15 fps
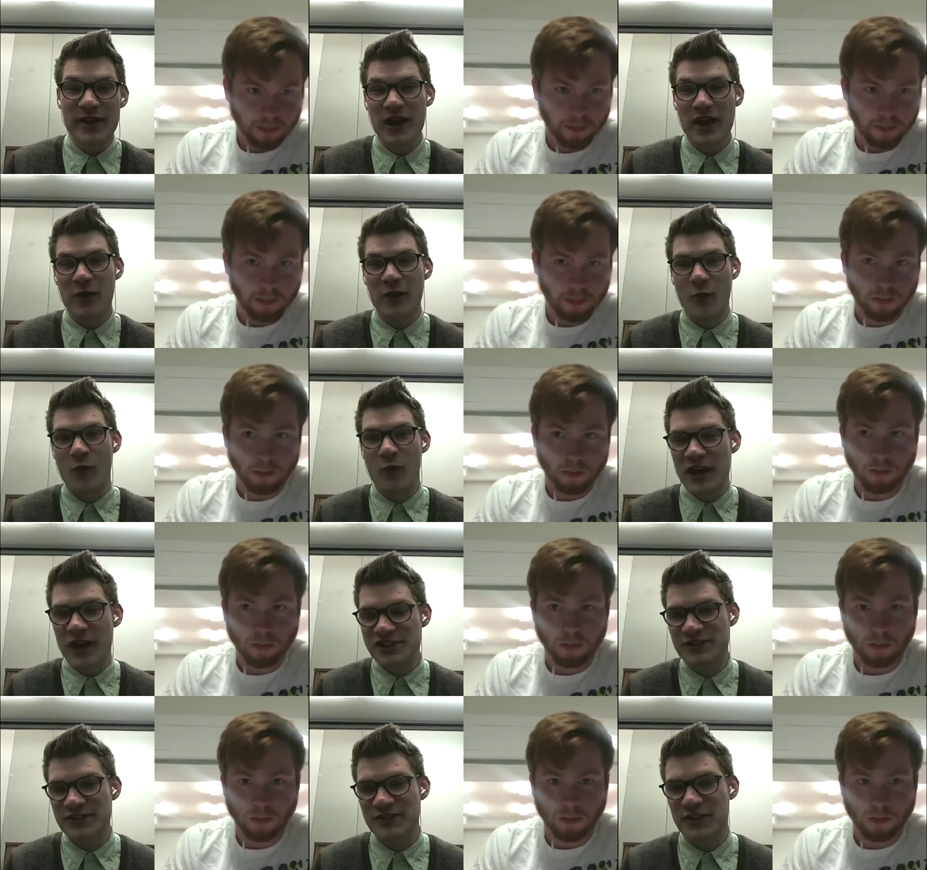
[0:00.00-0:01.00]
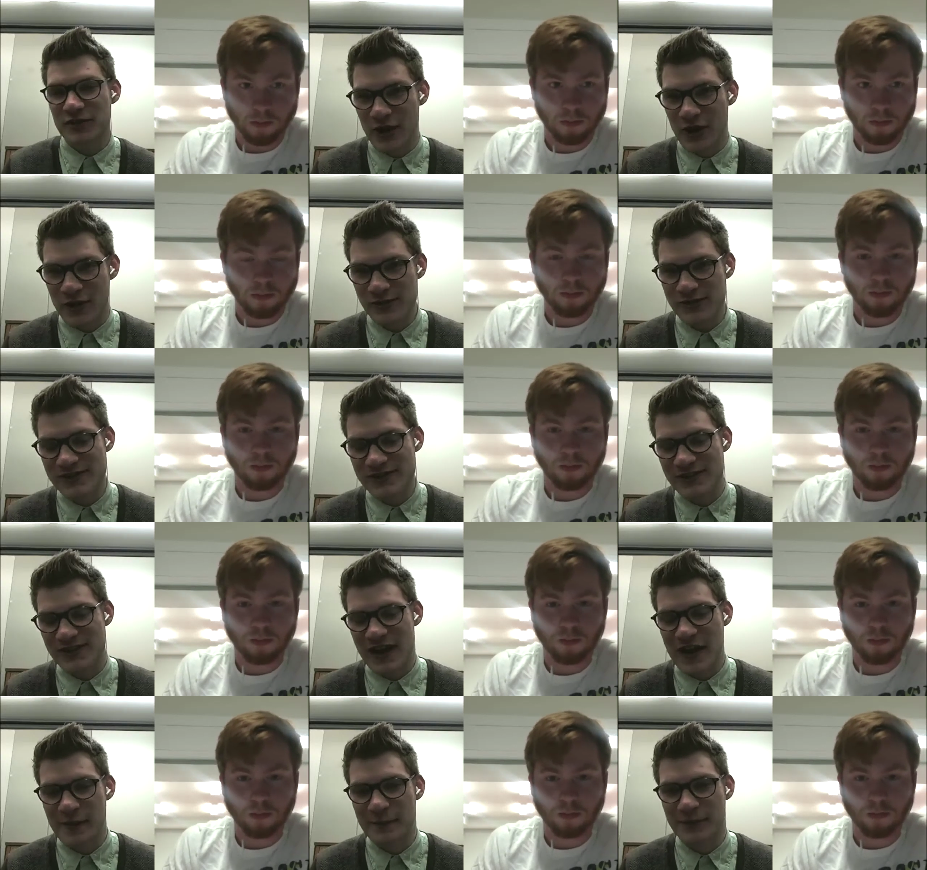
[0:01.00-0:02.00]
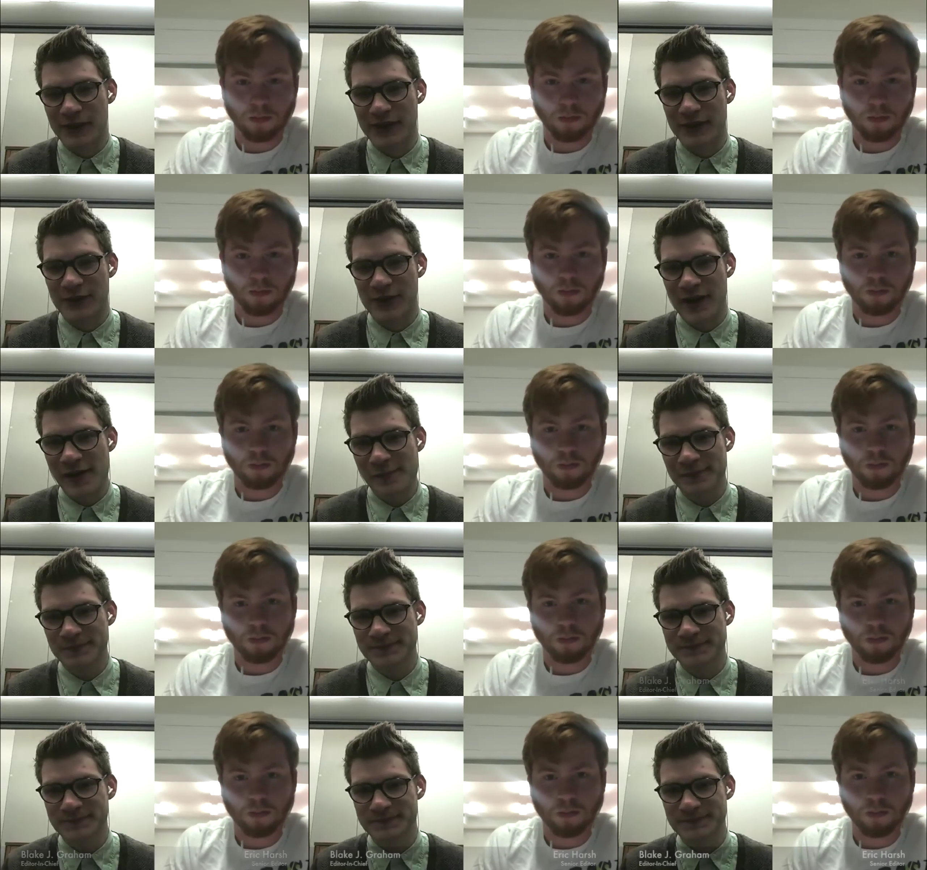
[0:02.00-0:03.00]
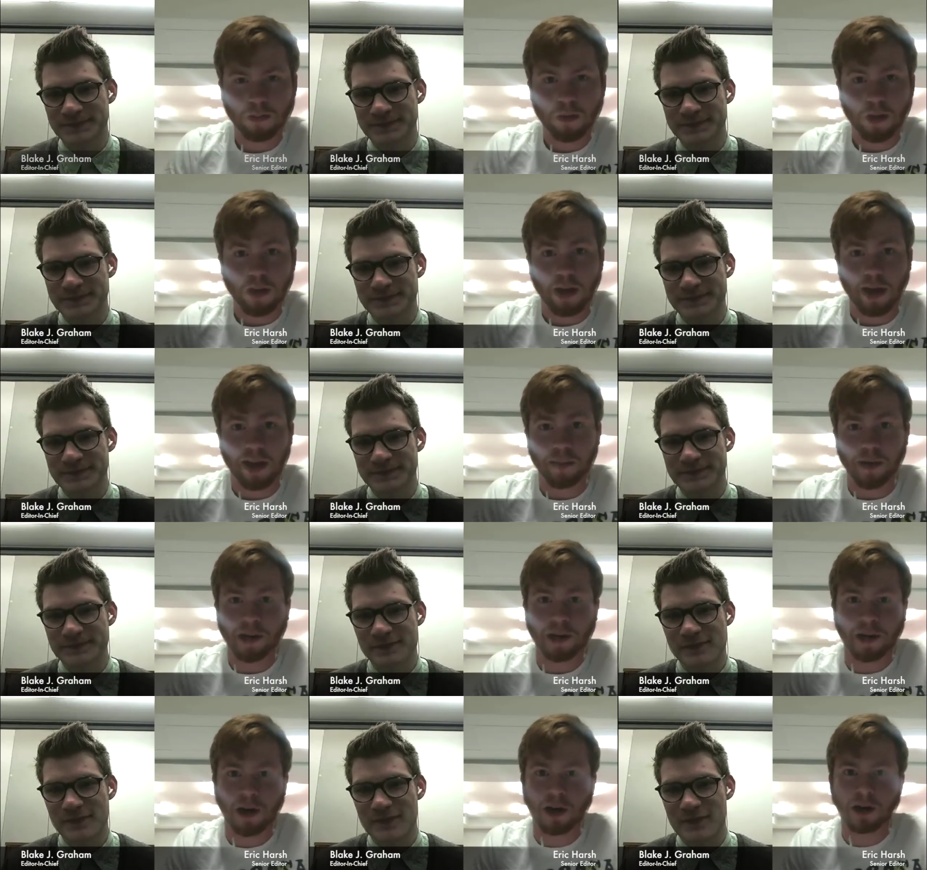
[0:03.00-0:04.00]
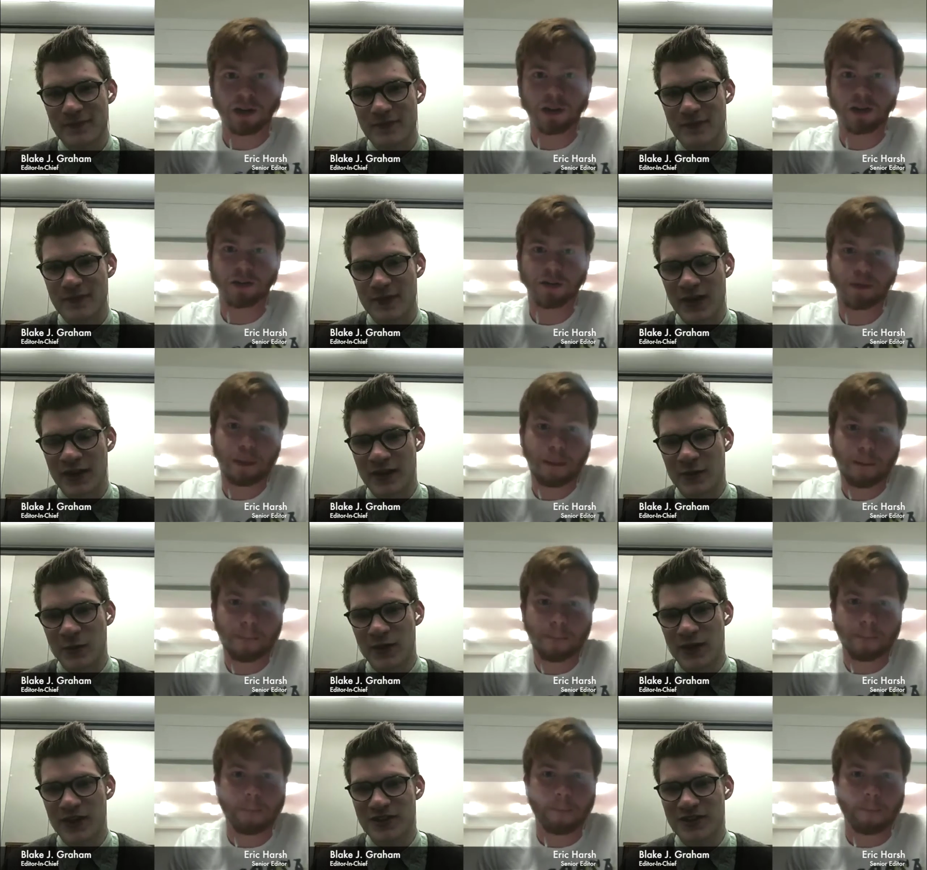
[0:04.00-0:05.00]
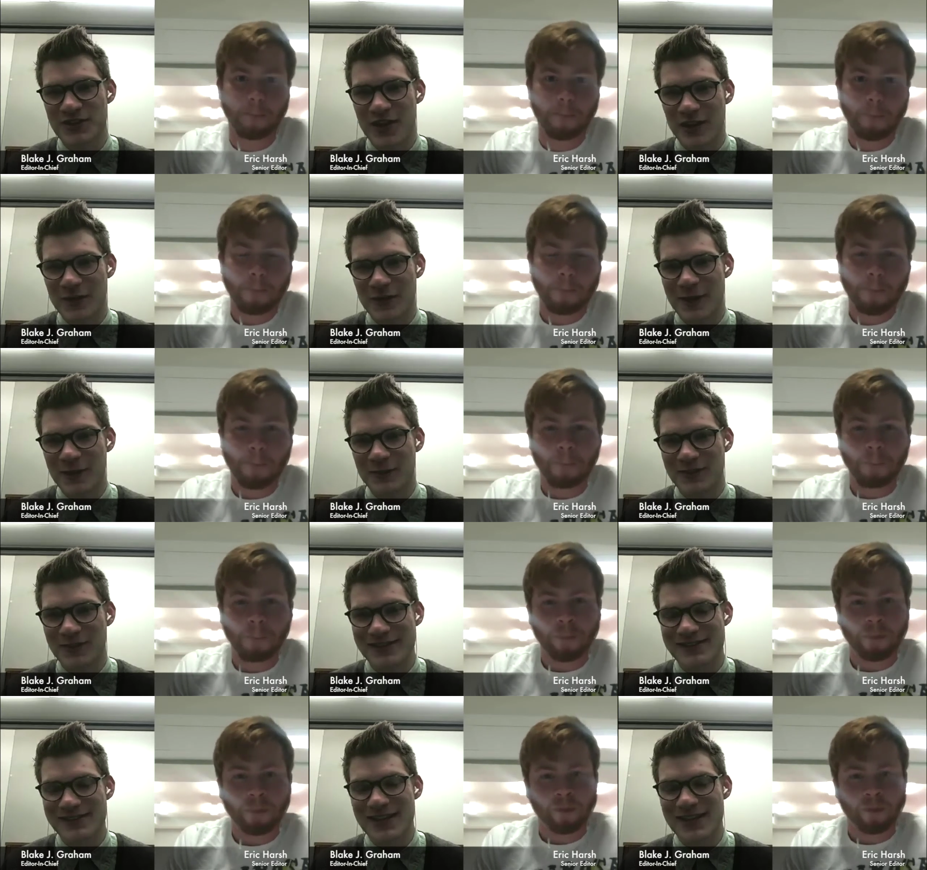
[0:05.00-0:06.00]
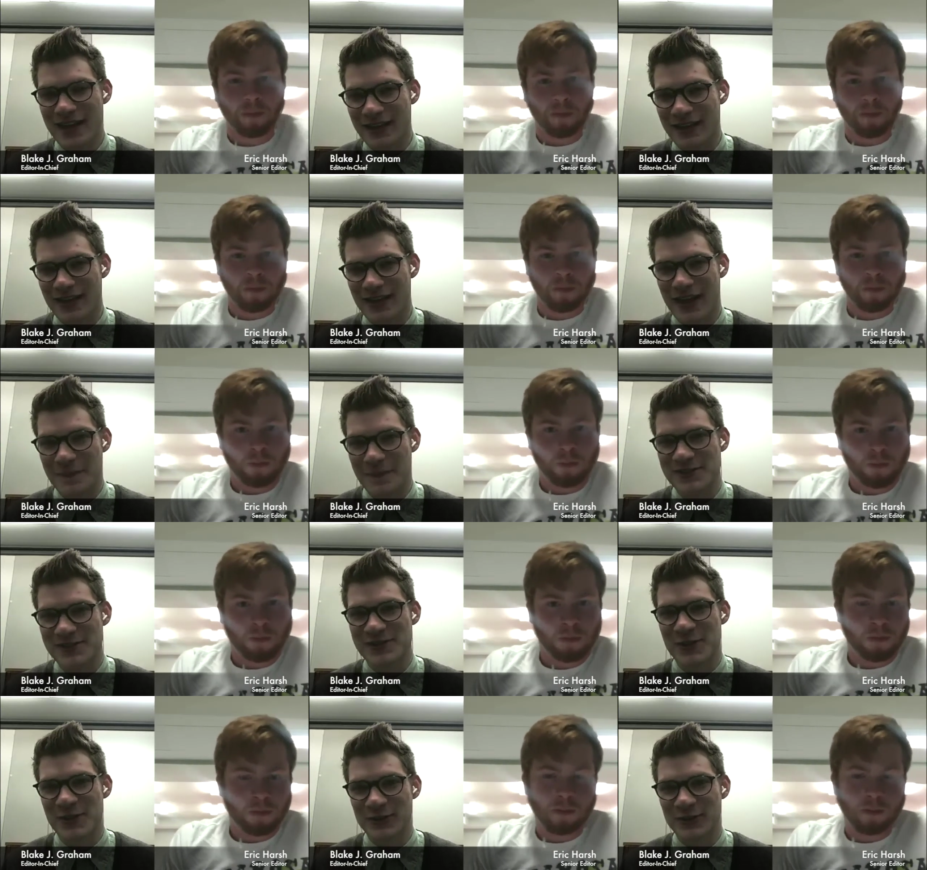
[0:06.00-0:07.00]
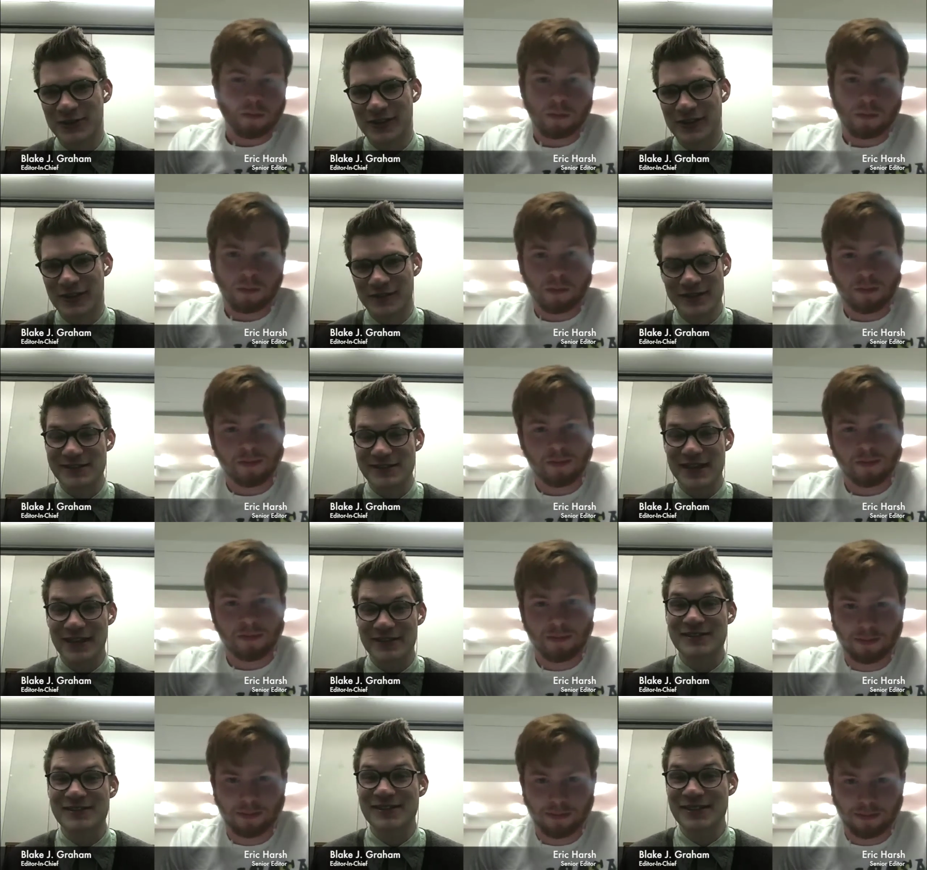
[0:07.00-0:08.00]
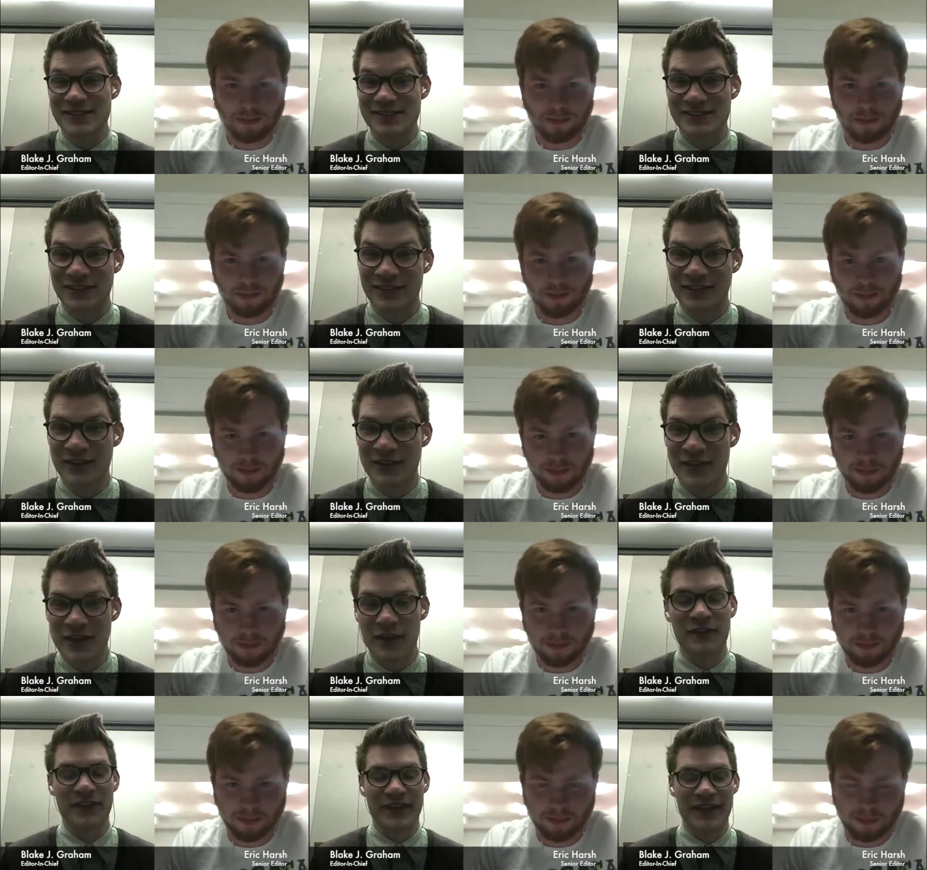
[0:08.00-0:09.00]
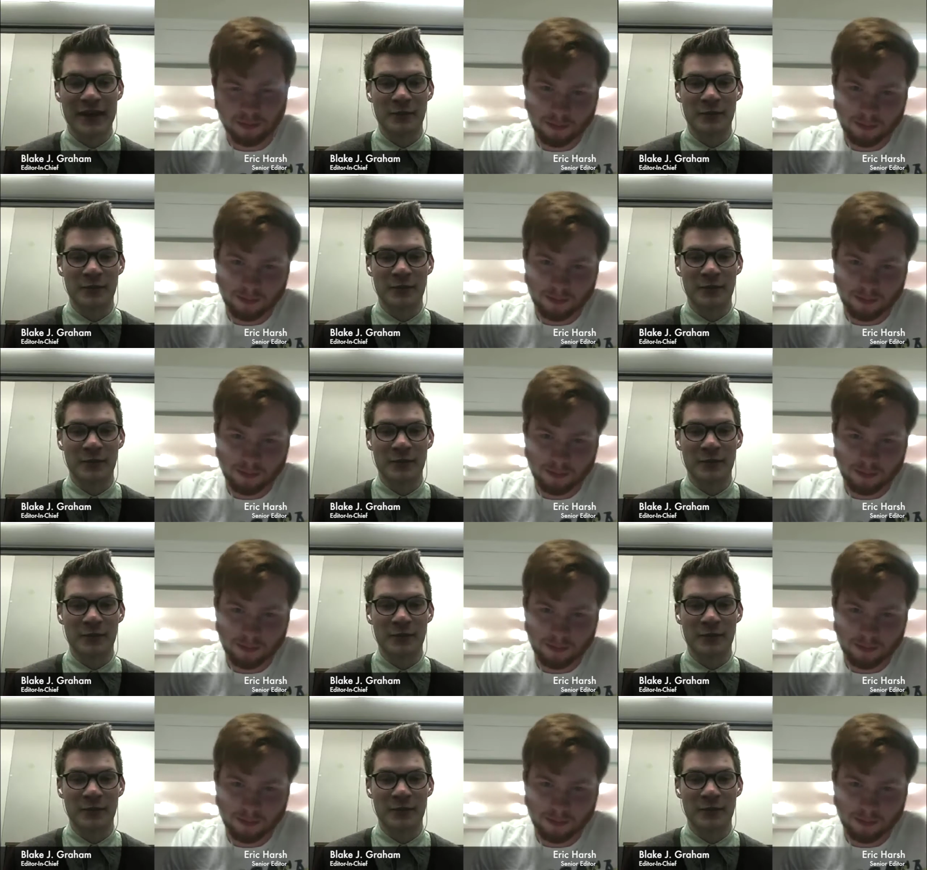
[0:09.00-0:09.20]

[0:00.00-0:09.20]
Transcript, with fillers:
Speaker 1: we are Watching the Thrones. I'm Blake Graham.
Speaker 2: I am Eric Harsh.
Speaker 1: And we're here to talk about the second episode of the second season of The